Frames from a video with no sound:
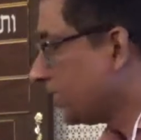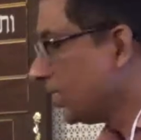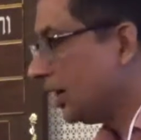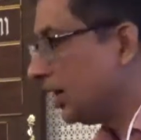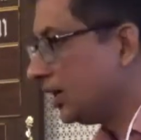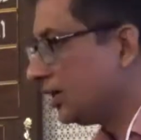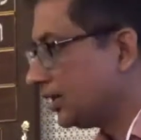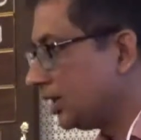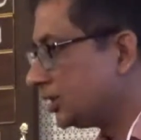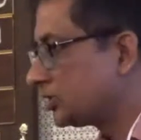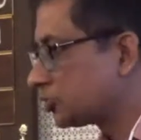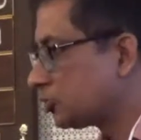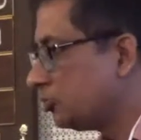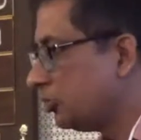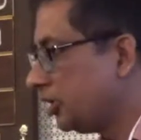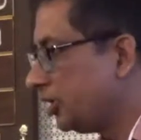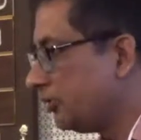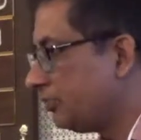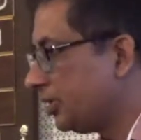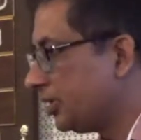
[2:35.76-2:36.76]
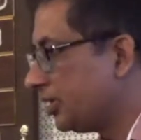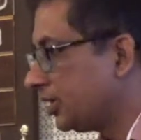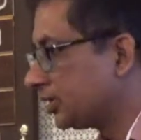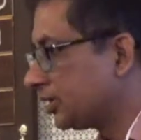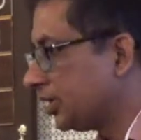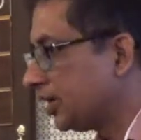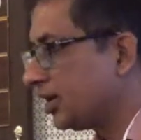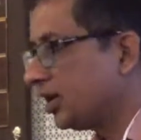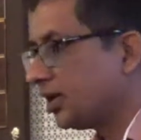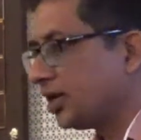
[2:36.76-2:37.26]
And that's going to be the
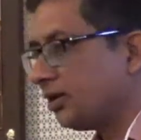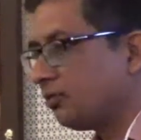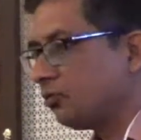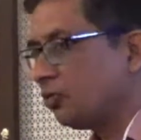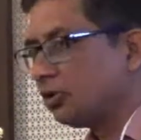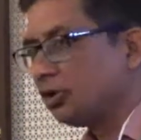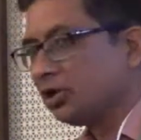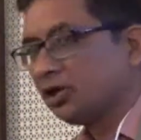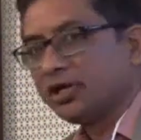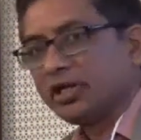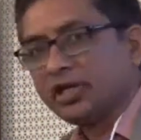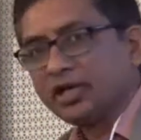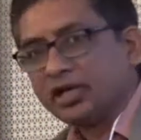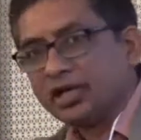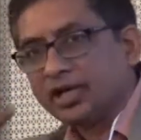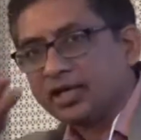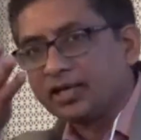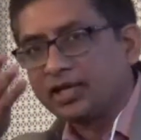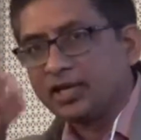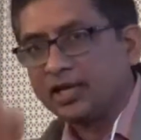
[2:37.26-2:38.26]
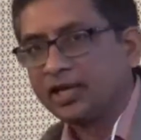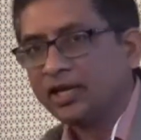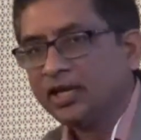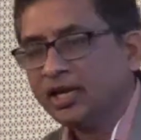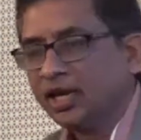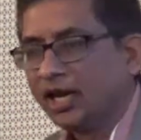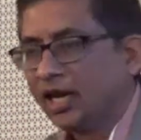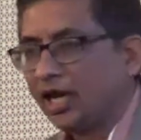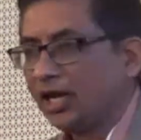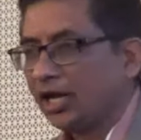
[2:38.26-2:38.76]
thing, and I'm going to, like
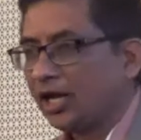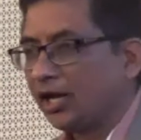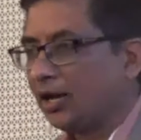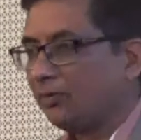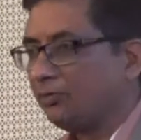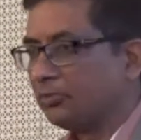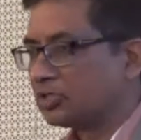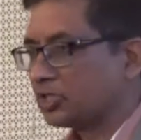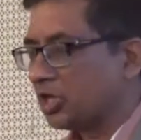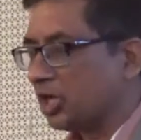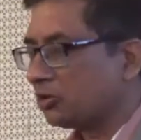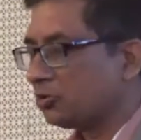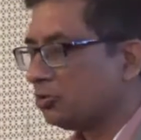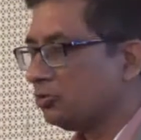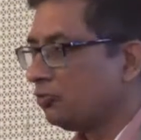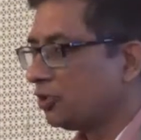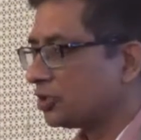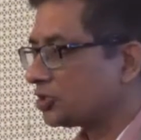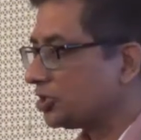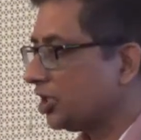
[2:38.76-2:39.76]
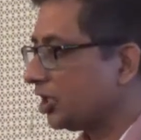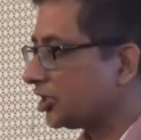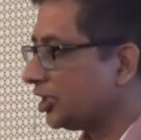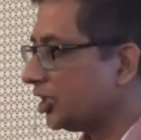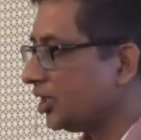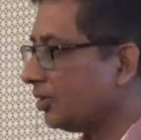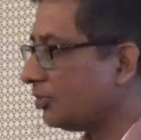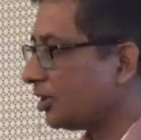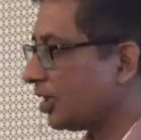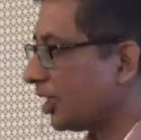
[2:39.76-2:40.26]
Mr. Arun was
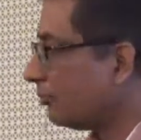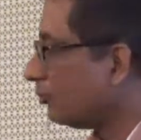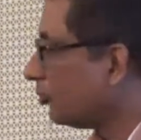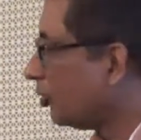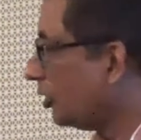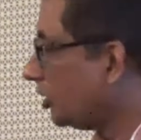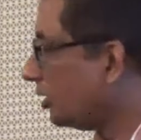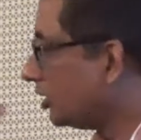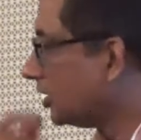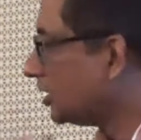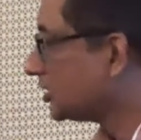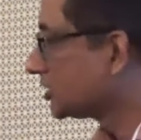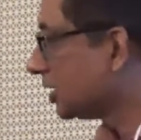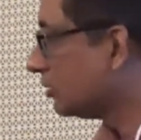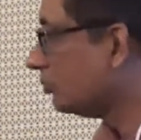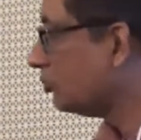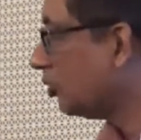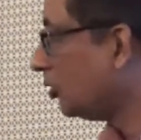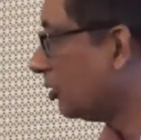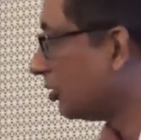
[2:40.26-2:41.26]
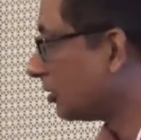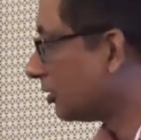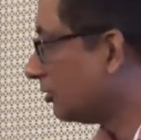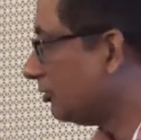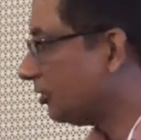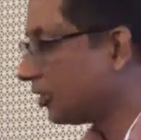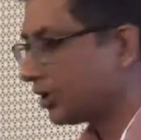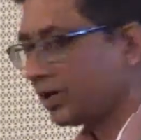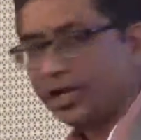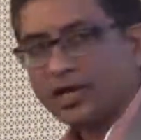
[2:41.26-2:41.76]
talking about, I'm going to listen more,
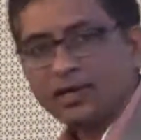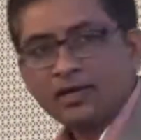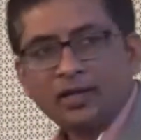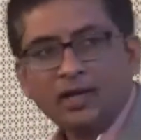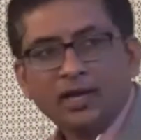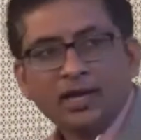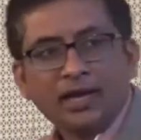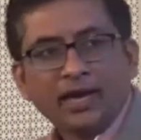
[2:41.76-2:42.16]
okay?